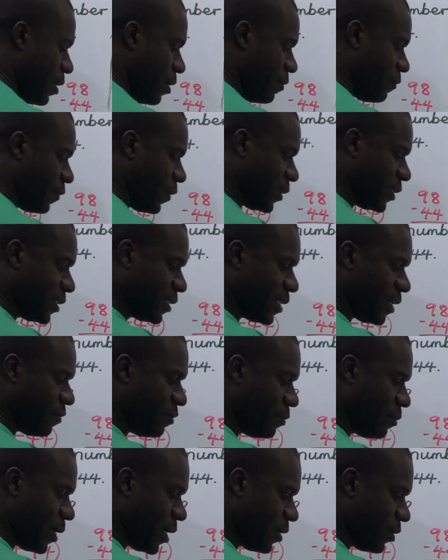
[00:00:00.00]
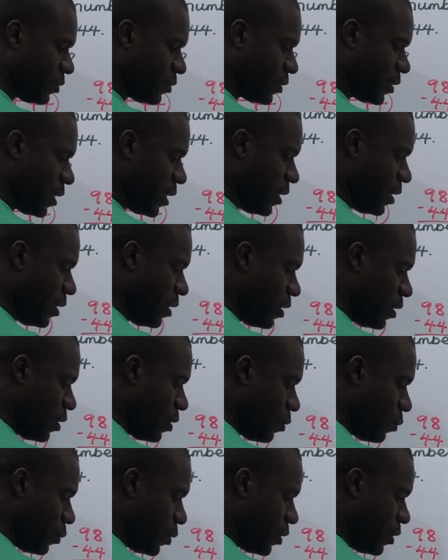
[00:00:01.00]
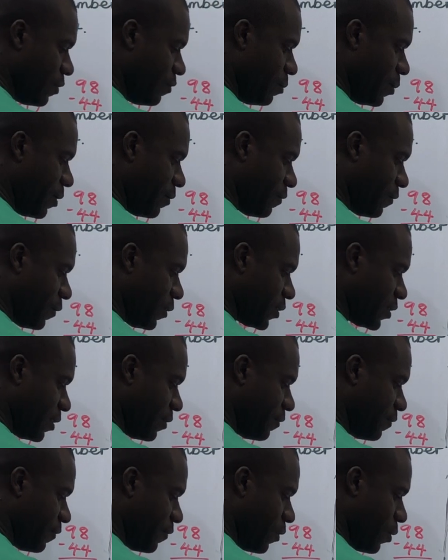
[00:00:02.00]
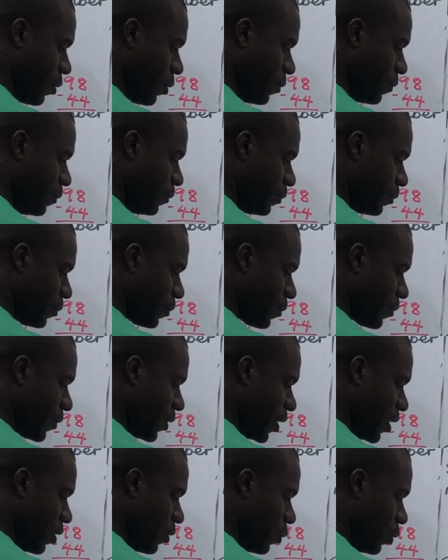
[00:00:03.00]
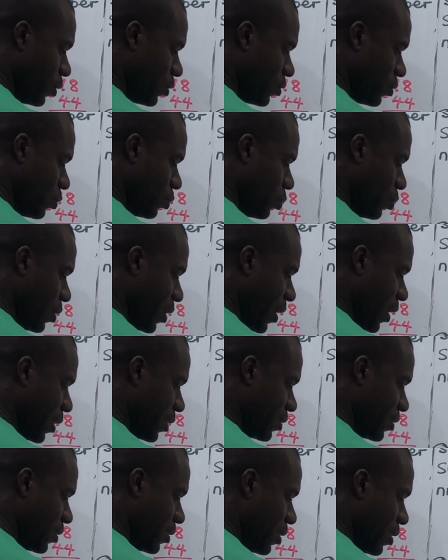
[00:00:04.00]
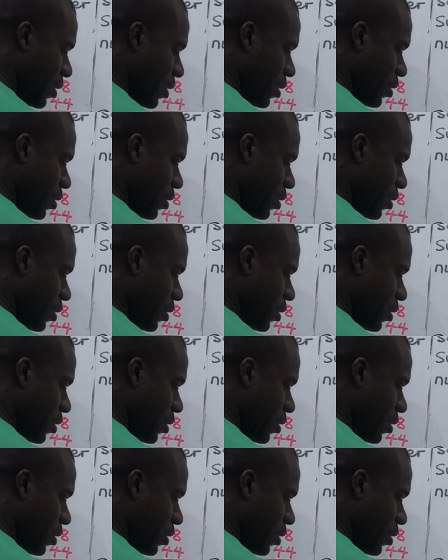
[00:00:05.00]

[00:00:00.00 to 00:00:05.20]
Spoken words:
47 minus 3 will give me 44 equals 2x.